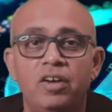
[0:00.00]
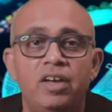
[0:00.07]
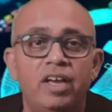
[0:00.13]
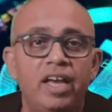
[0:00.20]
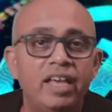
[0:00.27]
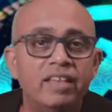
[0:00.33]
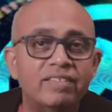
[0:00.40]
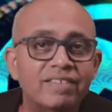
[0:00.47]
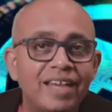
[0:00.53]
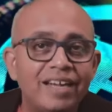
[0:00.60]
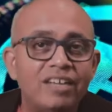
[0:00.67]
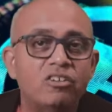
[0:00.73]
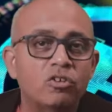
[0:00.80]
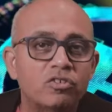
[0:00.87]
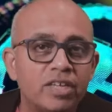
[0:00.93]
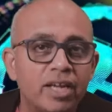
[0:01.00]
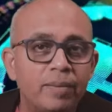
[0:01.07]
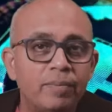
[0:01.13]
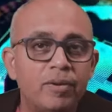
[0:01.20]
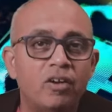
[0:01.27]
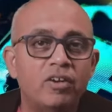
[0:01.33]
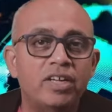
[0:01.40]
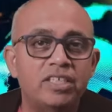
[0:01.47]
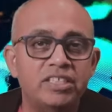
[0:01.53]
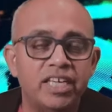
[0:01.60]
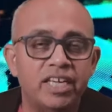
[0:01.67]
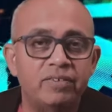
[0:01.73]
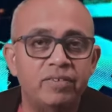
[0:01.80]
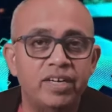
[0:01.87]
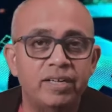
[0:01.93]
is set to step down in
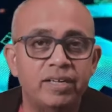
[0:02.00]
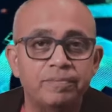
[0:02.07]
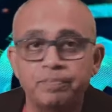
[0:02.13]
January.